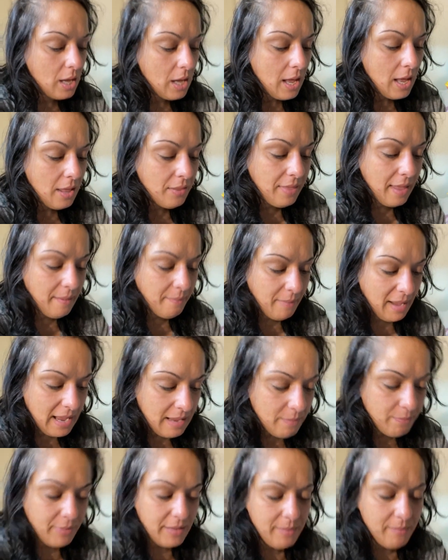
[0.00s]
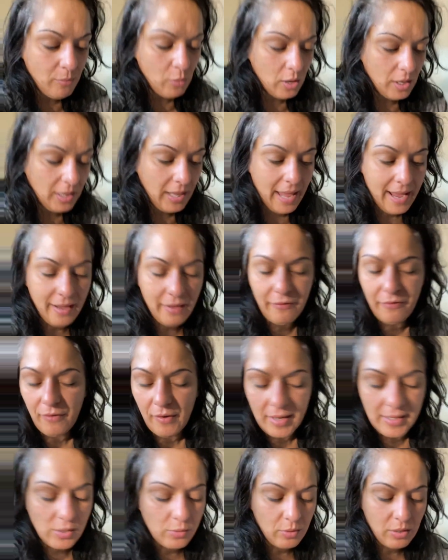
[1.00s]
they might be more like
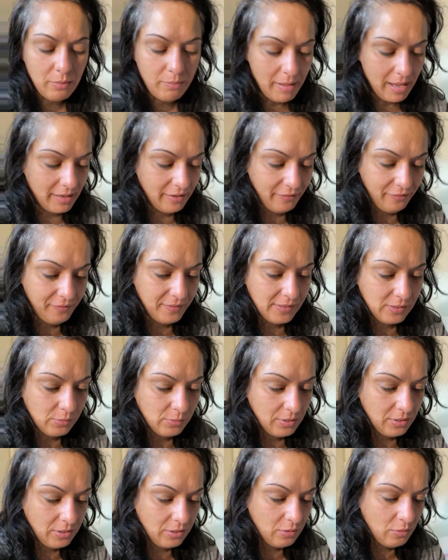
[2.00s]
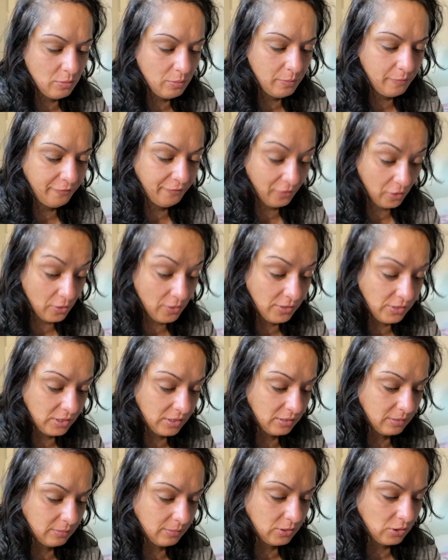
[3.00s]
friends with benefits with you
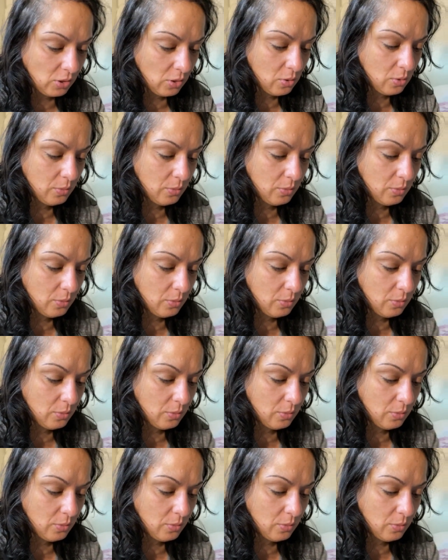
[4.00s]
first. So